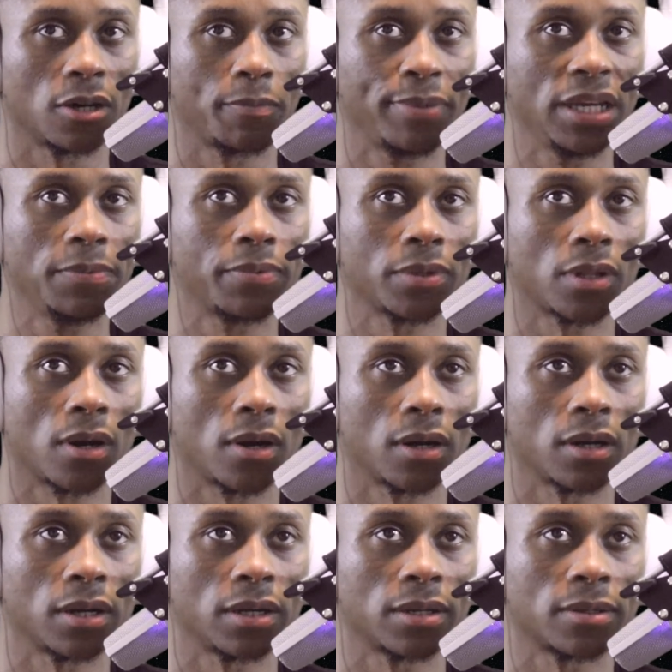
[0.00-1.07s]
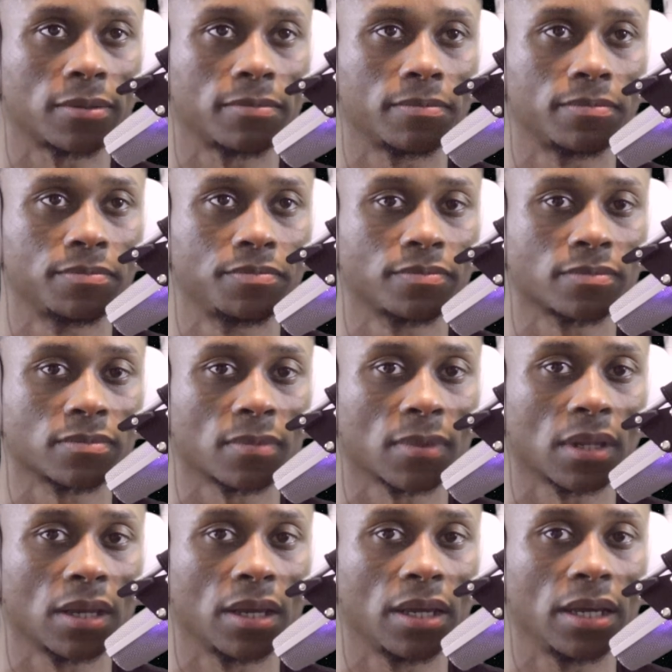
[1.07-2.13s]
people are
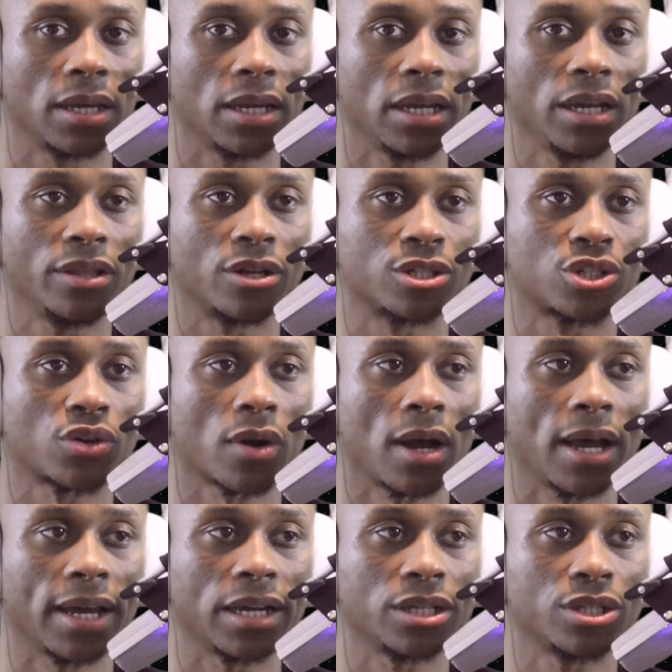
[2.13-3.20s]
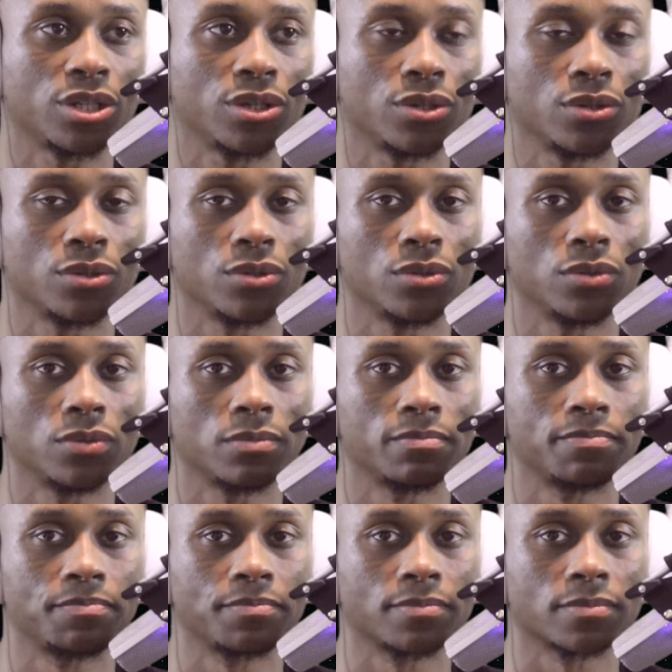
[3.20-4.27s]
either trying to,
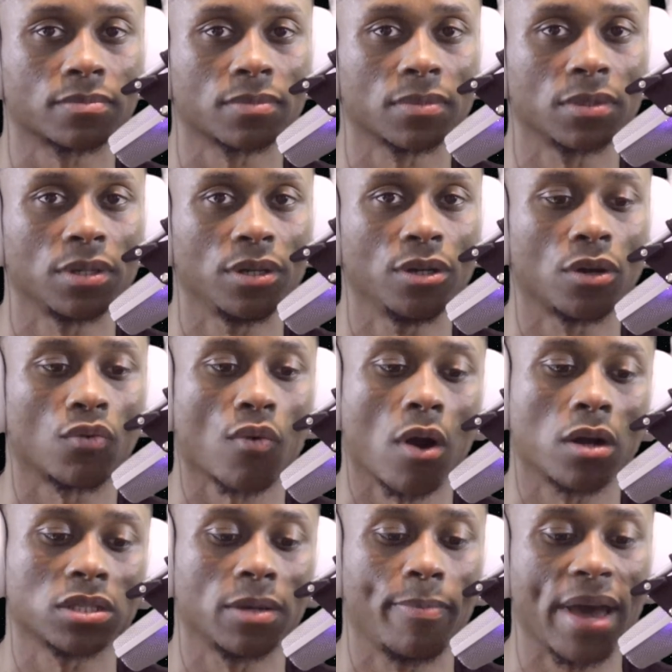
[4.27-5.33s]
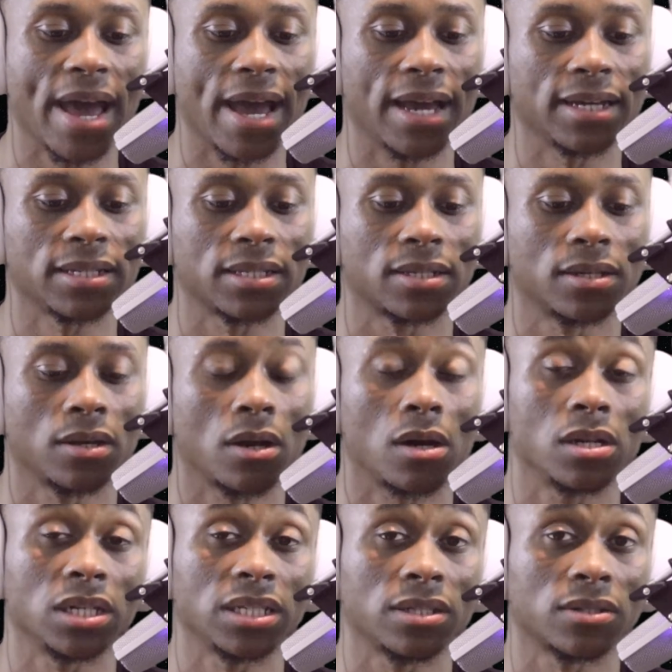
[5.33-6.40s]
wrong the past, or
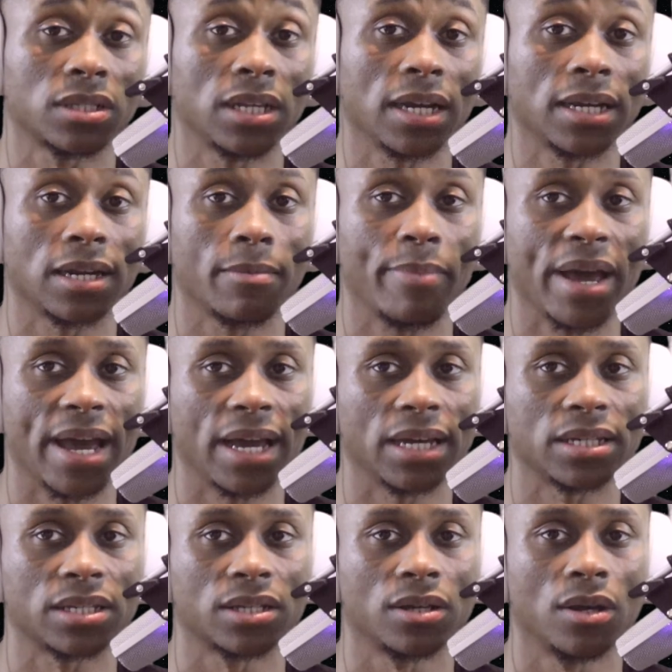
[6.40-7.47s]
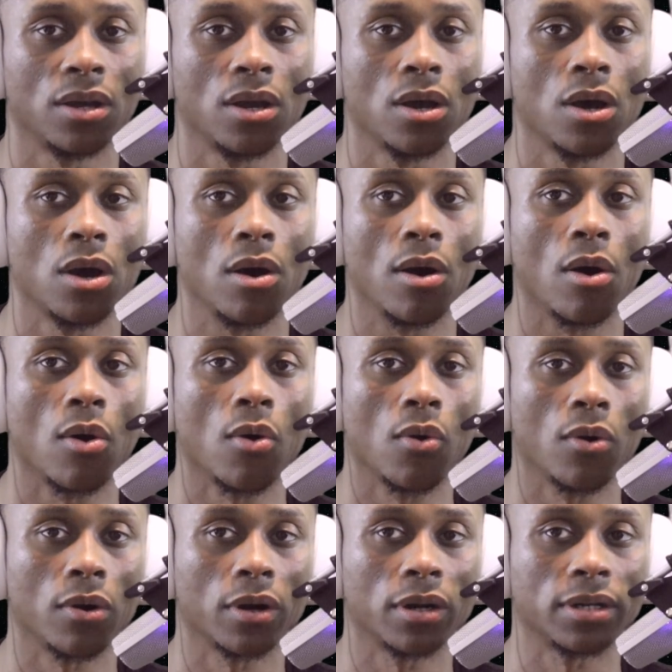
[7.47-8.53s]
they're still stuck in the past.
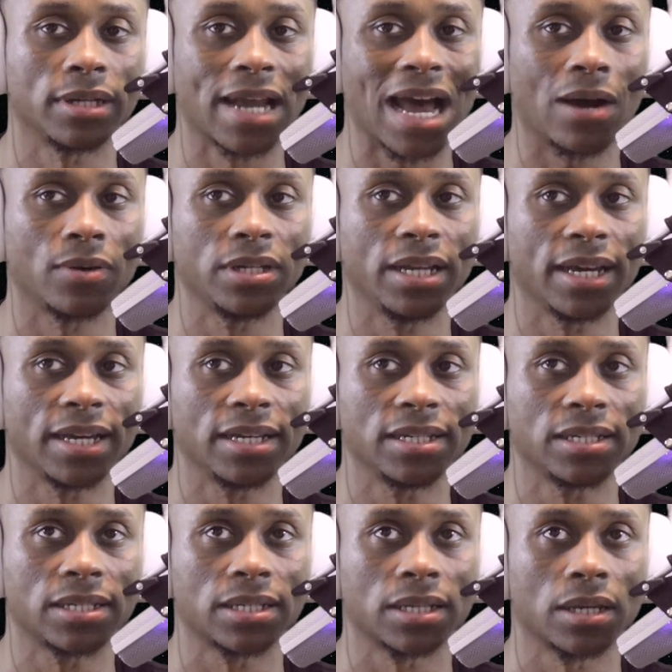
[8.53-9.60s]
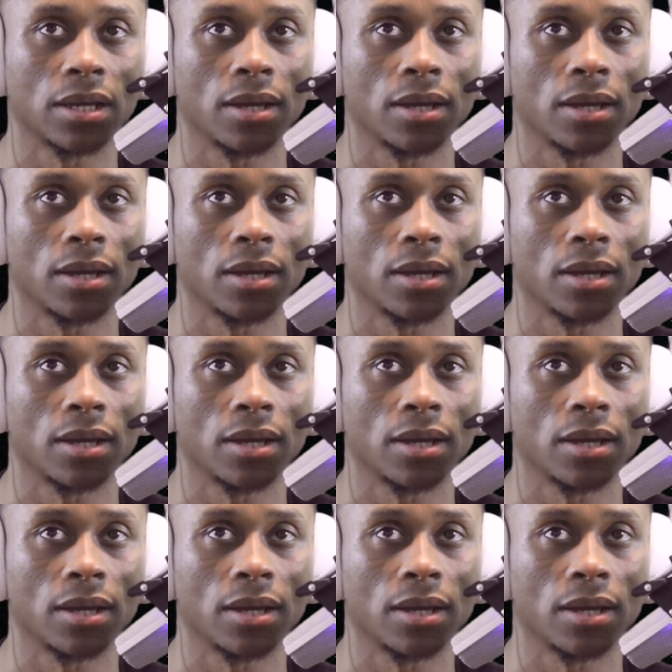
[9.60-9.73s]
Or nowadays,